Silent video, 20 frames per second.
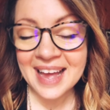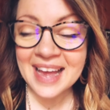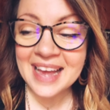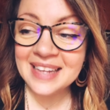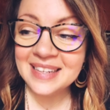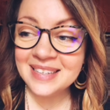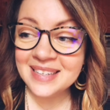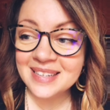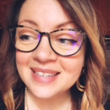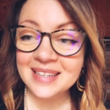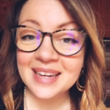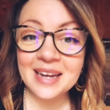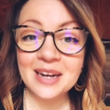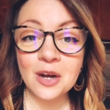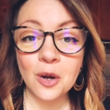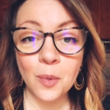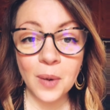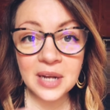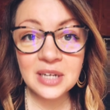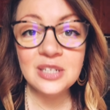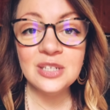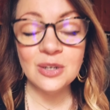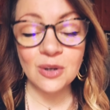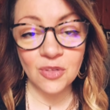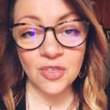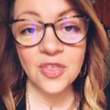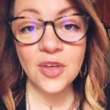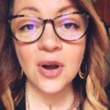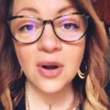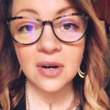It's just going to quench your
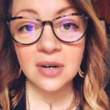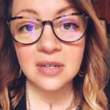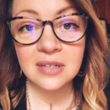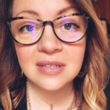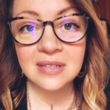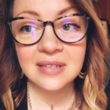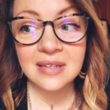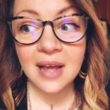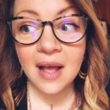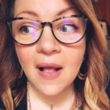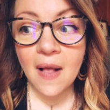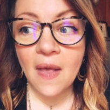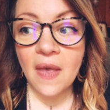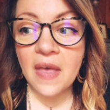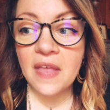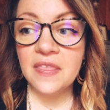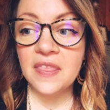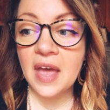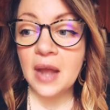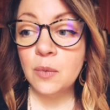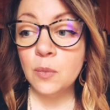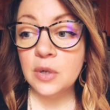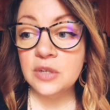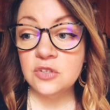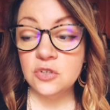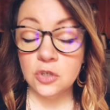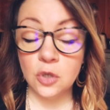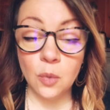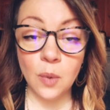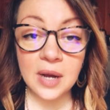thirst. And then
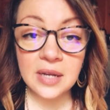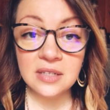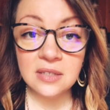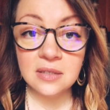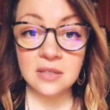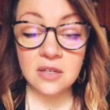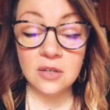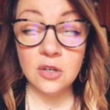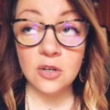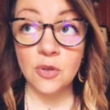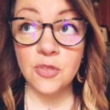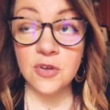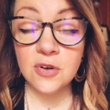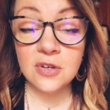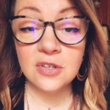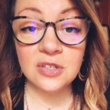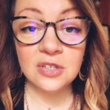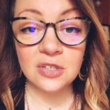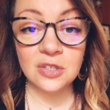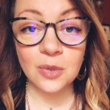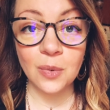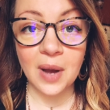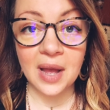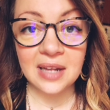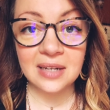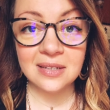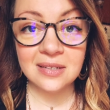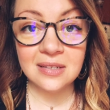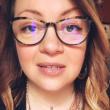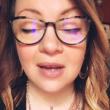once your thirst is
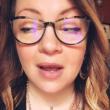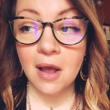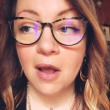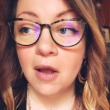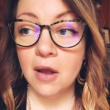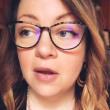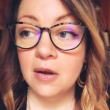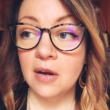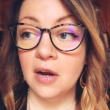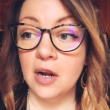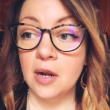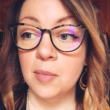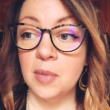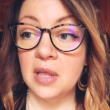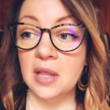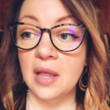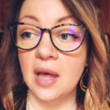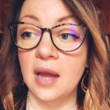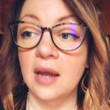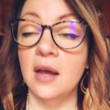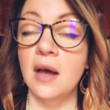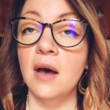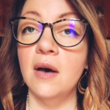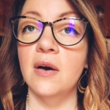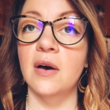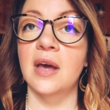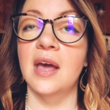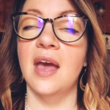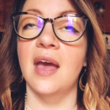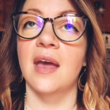quenched, you're going to be like,
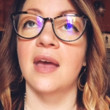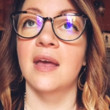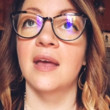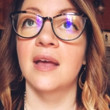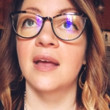oh, okay,